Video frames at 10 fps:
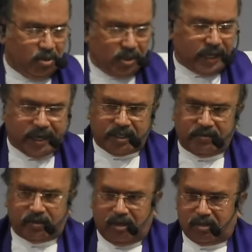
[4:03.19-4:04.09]
No
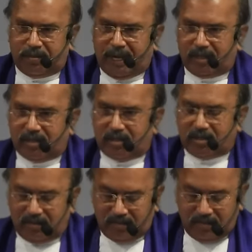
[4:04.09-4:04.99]
negative thought
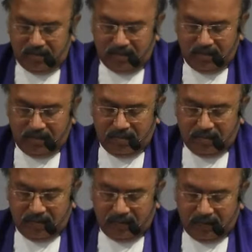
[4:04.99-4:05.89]
patterns.
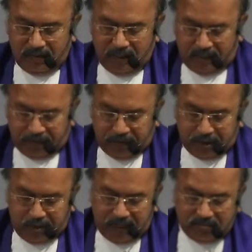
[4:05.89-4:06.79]
And the
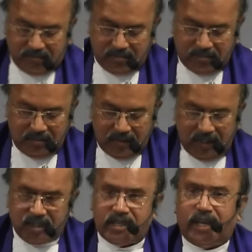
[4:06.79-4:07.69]
fourth one,
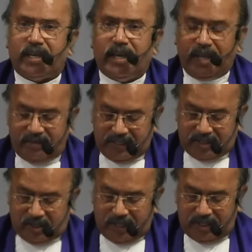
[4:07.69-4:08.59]
take
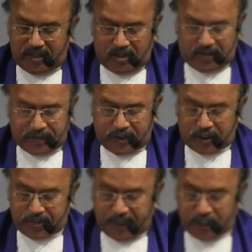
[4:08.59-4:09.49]
inventory of
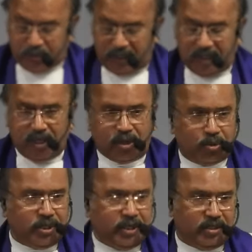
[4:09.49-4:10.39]
your spiritual
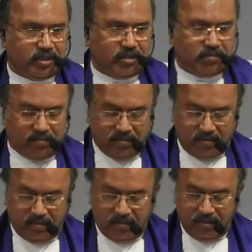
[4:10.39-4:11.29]
routines
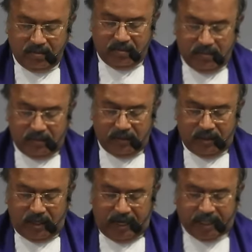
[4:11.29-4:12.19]

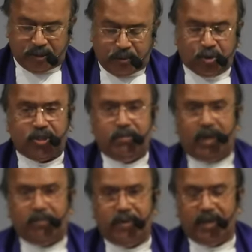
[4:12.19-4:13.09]
and spruce
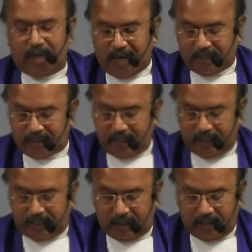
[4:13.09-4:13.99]
them up as
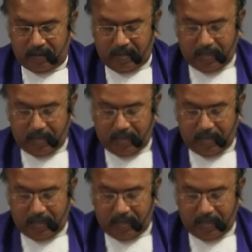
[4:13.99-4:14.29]
needed.